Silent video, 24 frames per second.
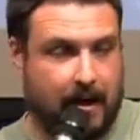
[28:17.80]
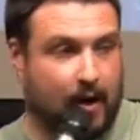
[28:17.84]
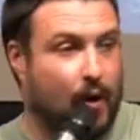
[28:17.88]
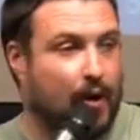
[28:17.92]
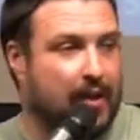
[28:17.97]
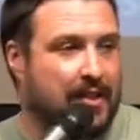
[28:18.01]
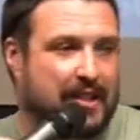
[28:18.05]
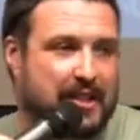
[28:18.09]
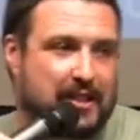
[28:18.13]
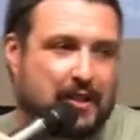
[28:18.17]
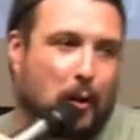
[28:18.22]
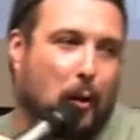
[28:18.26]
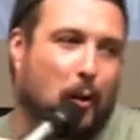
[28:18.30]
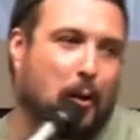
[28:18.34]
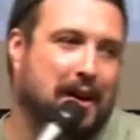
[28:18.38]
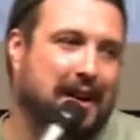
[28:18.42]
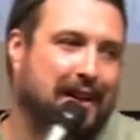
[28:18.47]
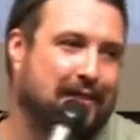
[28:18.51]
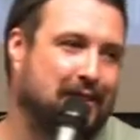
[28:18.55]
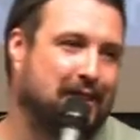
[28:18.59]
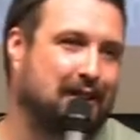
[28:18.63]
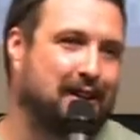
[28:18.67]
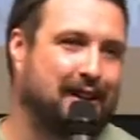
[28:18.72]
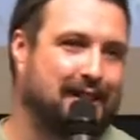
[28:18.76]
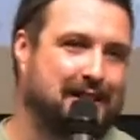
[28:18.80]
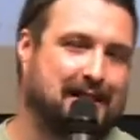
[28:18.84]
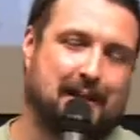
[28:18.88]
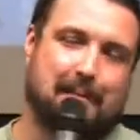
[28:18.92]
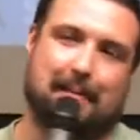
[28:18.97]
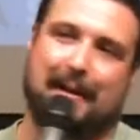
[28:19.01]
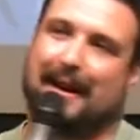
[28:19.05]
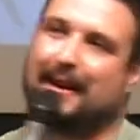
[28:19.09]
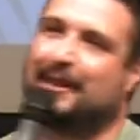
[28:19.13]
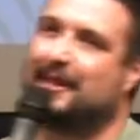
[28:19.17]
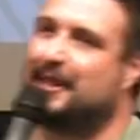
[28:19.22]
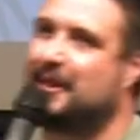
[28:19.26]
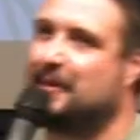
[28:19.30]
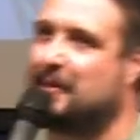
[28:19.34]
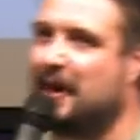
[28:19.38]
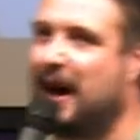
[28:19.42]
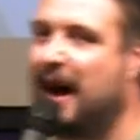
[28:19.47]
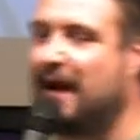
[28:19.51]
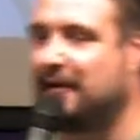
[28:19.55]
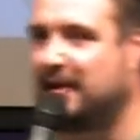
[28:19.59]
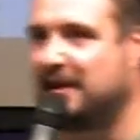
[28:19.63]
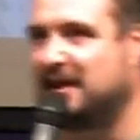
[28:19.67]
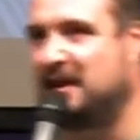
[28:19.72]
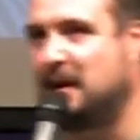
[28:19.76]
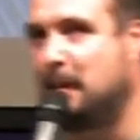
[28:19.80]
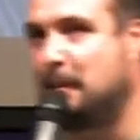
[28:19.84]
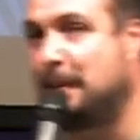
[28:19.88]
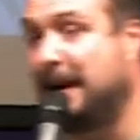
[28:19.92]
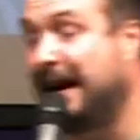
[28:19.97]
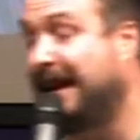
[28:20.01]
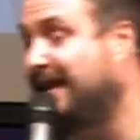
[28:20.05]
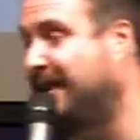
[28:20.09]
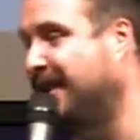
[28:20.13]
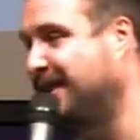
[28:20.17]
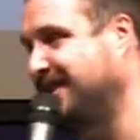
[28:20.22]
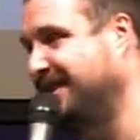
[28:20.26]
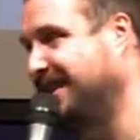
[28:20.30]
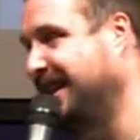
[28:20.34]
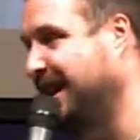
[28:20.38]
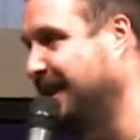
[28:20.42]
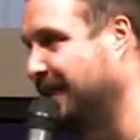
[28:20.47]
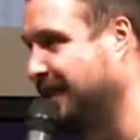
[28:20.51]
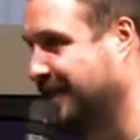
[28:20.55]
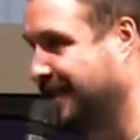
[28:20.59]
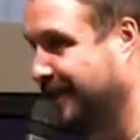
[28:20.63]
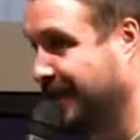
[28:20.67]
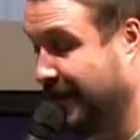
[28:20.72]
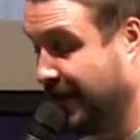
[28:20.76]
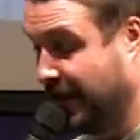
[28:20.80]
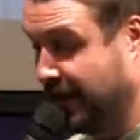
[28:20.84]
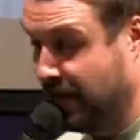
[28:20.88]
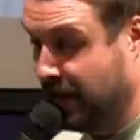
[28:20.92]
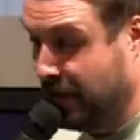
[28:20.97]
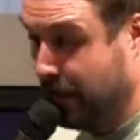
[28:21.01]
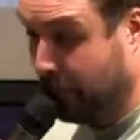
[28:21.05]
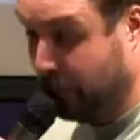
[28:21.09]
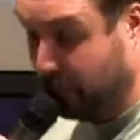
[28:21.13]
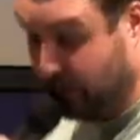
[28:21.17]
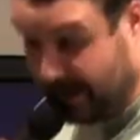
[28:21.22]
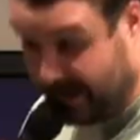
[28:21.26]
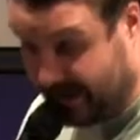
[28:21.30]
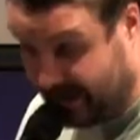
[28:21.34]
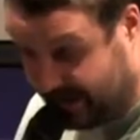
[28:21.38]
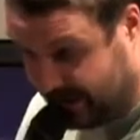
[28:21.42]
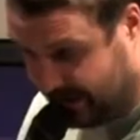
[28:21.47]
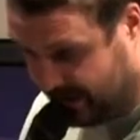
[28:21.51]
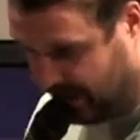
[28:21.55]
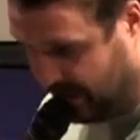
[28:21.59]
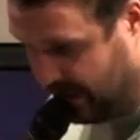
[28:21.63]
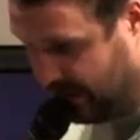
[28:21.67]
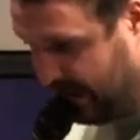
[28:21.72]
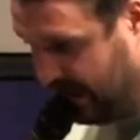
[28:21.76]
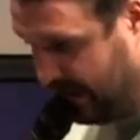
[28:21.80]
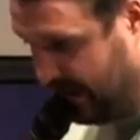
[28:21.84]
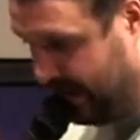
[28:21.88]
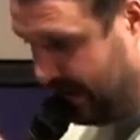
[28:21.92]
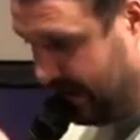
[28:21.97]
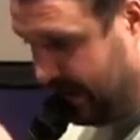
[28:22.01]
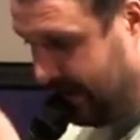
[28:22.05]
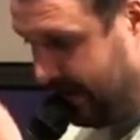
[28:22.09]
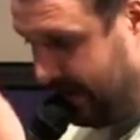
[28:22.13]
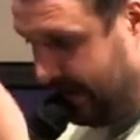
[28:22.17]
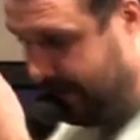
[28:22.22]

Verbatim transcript: You know, in the story of the Good Samaritan, we often compare ourselves to the priest or the